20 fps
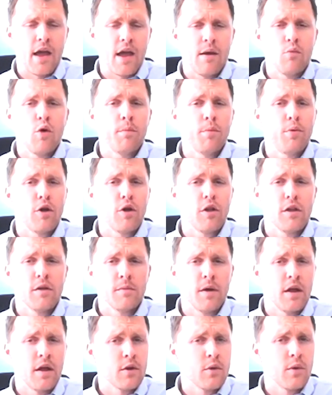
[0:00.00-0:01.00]
by them, we'll pull
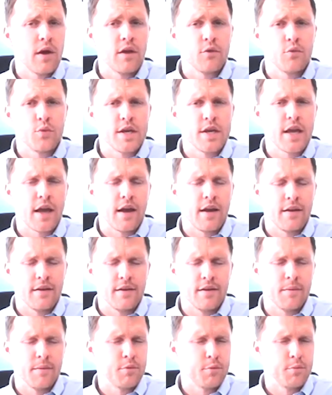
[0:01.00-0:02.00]
them. Otherwise, we kind of
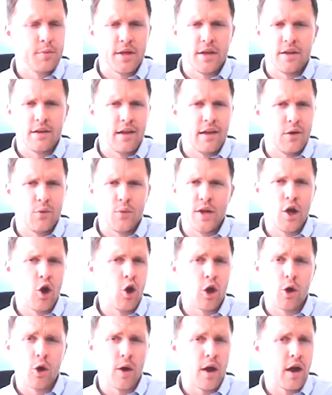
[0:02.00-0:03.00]
intimate, like, we
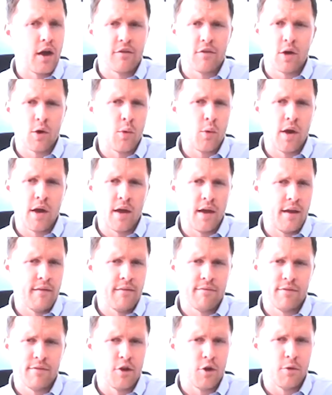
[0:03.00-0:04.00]
don't go out of our
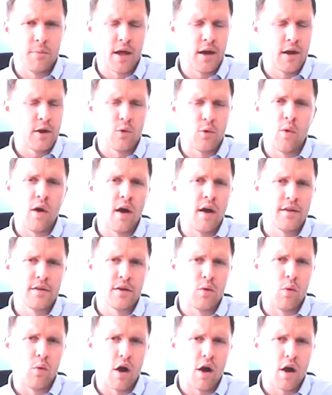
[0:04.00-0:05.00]
way, no matter what,
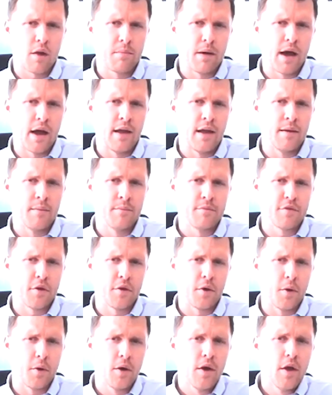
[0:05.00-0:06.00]
to walk by them.
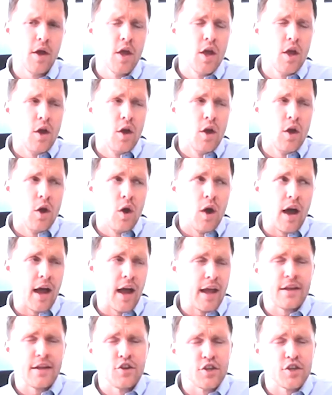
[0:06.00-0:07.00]
So I
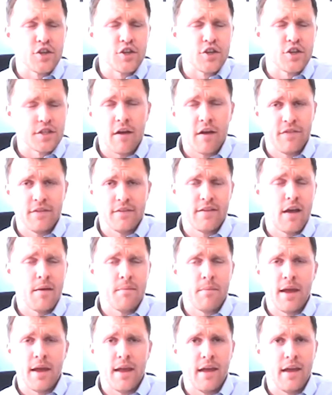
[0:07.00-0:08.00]
can just think off the
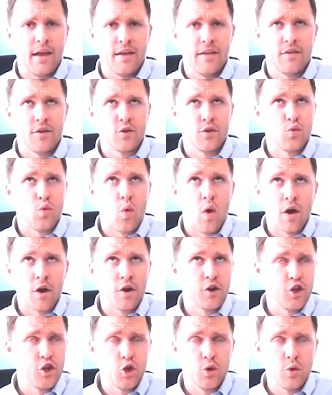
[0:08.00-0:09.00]
top of my head, there's
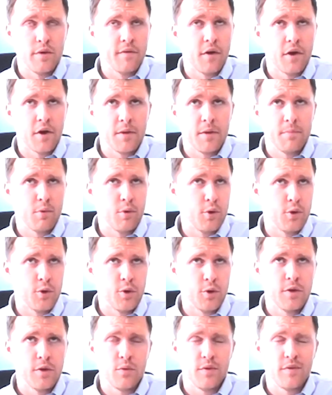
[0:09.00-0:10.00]
1 or 2 we've already
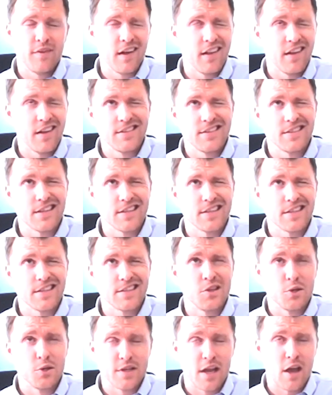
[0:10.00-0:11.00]
pulled. We've got like
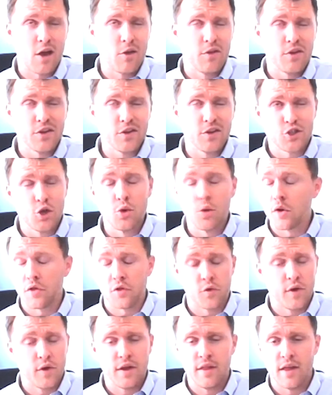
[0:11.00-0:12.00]
6 of those out. There's
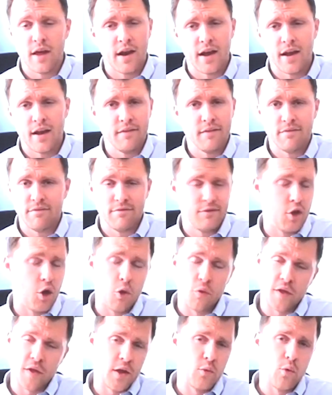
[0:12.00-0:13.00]
2 or 3 that I
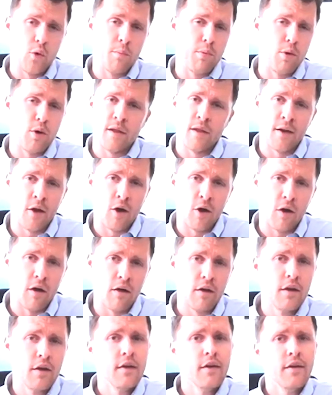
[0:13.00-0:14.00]
don't think we'll pull at
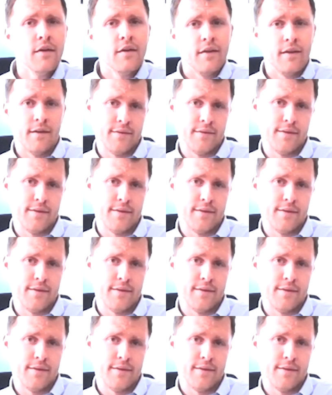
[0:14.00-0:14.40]
all